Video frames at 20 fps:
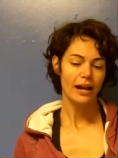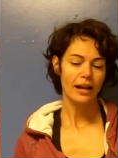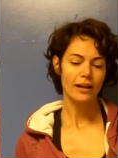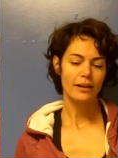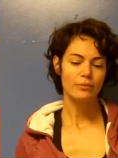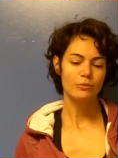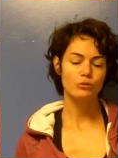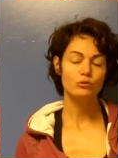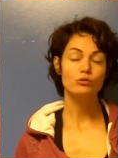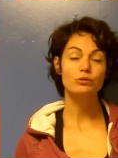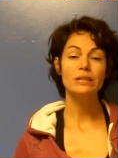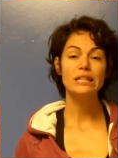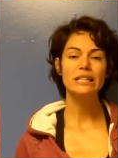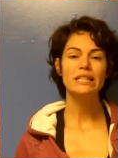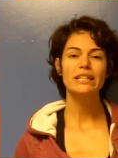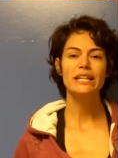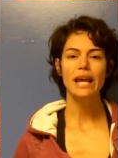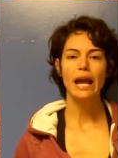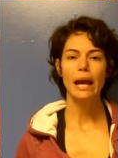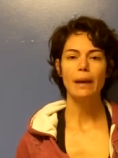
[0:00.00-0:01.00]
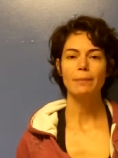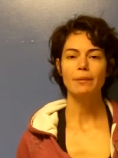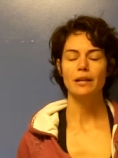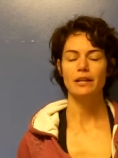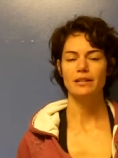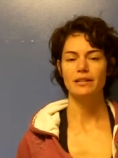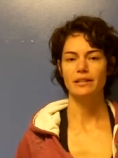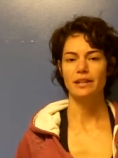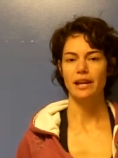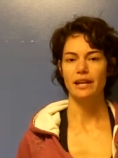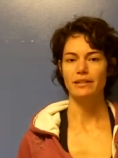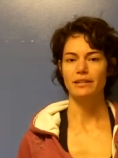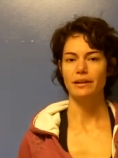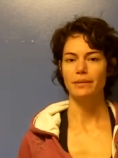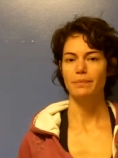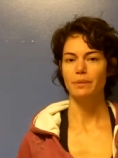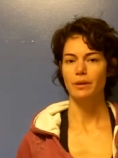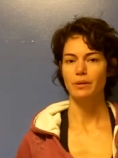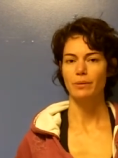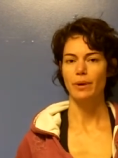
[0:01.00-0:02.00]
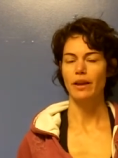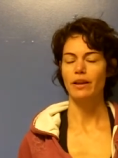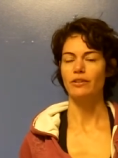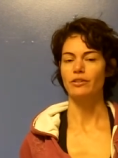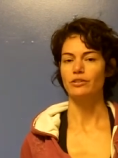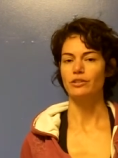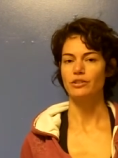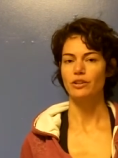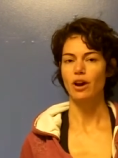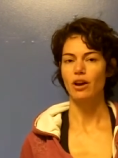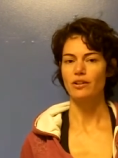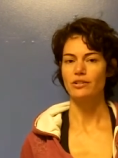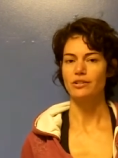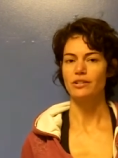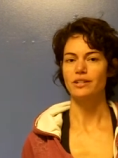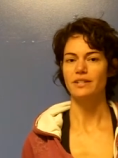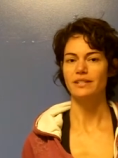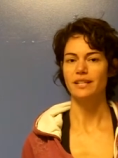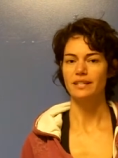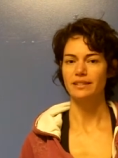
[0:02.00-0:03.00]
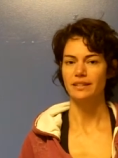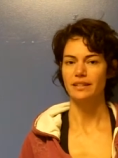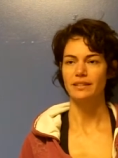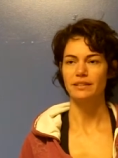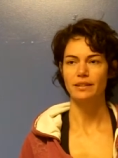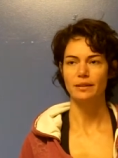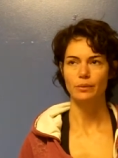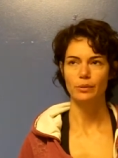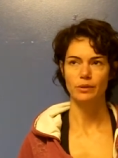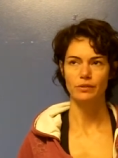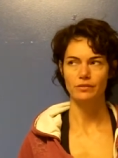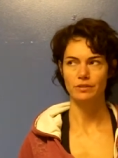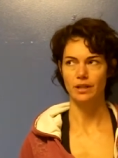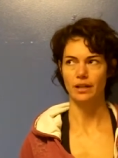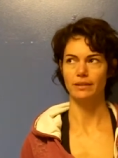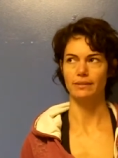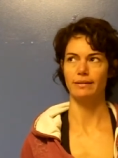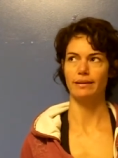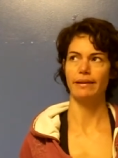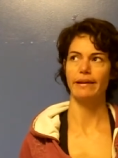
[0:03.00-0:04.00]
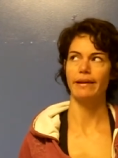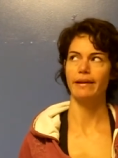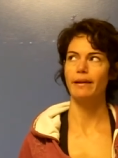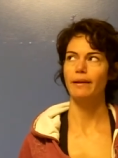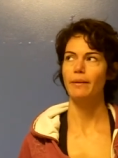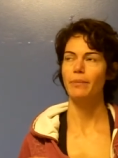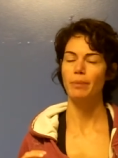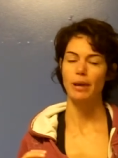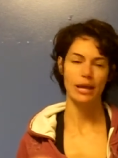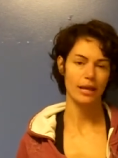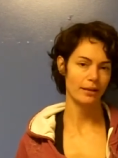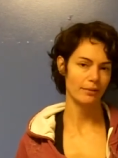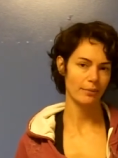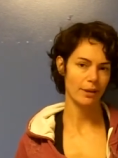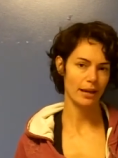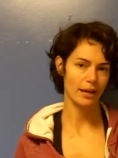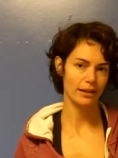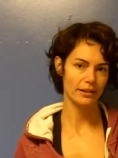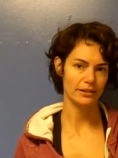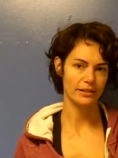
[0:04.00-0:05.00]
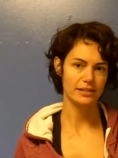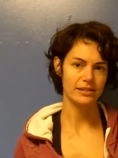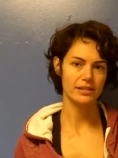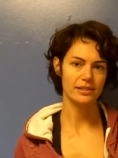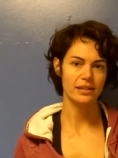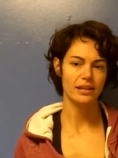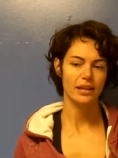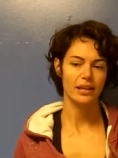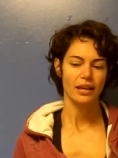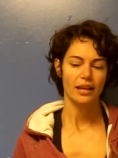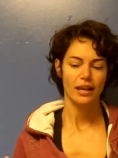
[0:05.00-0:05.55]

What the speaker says: I'm really happy I didn't end up at a regular doctor because I think they would have done like pain meds,